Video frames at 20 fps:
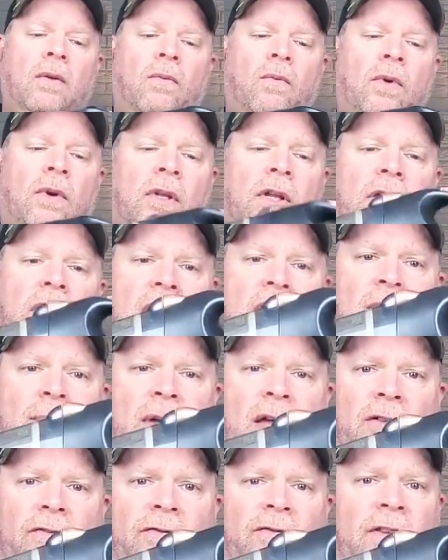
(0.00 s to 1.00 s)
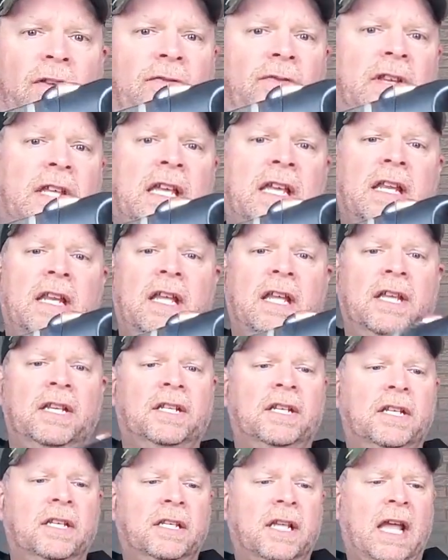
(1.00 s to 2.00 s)
We're looking at about 15
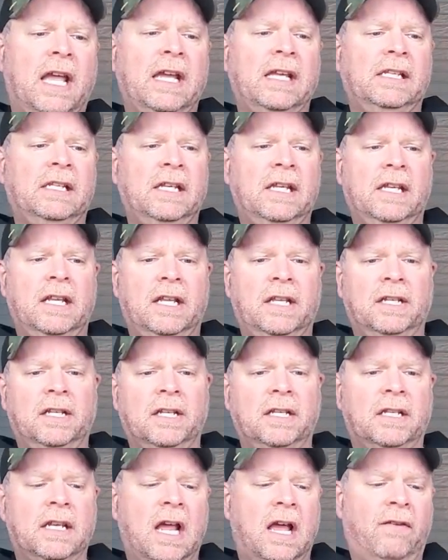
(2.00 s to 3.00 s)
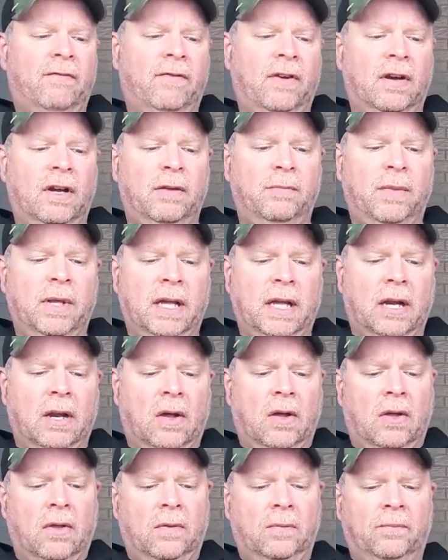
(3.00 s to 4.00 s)
inches, 18 inches, not very big at
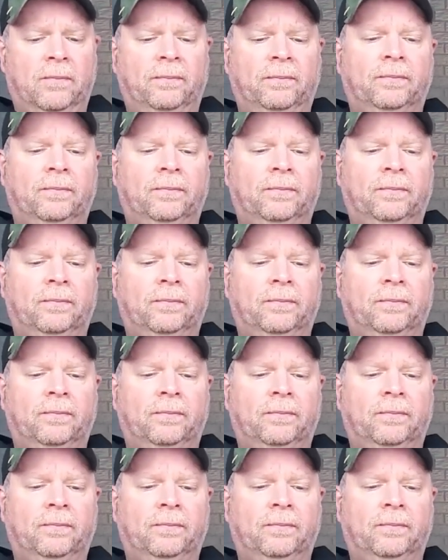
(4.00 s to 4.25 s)
all.